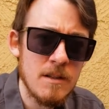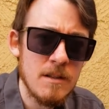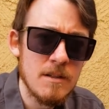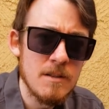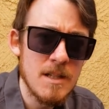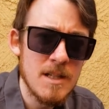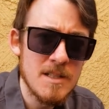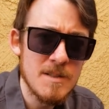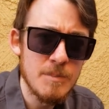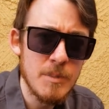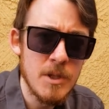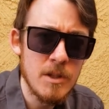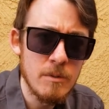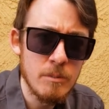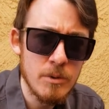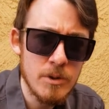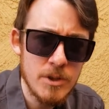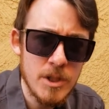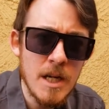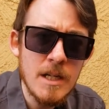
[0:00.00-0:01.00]
that's being
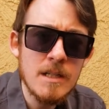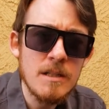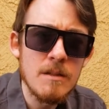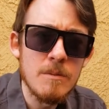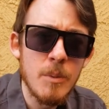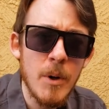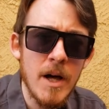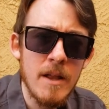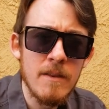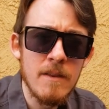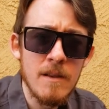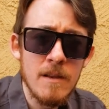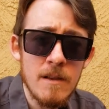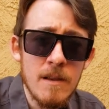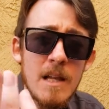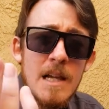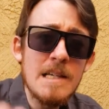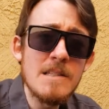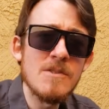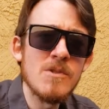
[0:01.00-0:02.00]
projected by the
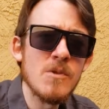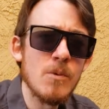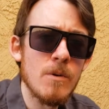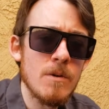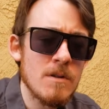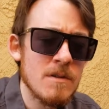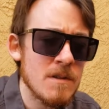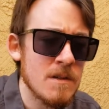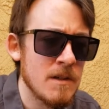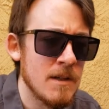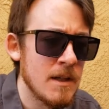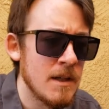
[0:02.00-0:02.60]
light source.